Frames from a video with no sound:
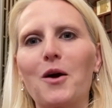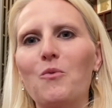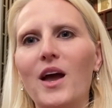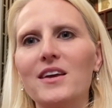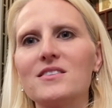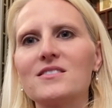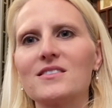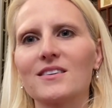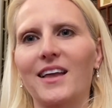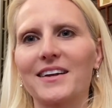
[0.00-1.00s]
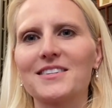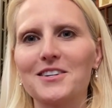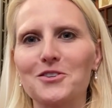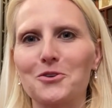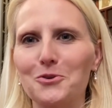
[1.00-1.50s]
waist like
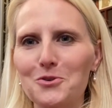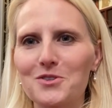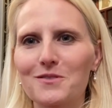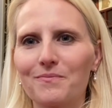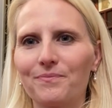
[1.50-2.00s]
tentacles.